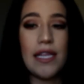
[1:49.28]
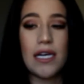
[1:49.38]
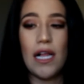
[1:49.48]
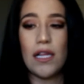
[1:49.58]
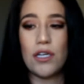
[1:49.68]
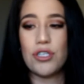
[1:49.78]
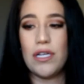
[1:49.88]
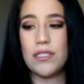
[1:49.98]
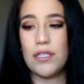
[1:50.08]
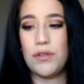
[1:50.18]
the color
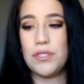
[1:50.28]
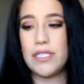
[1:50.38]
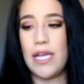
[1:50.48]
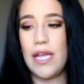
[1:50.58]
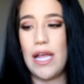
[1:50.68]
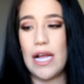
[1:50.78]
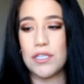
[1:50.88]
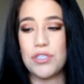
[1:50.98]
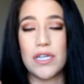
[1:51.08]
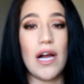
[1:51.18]
Translucent
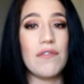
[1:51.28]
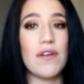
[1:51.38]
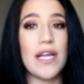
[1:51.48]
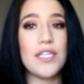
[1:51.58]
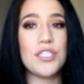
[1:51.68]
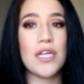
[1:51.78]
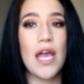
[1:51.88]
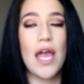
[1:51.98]
Extra Coverage,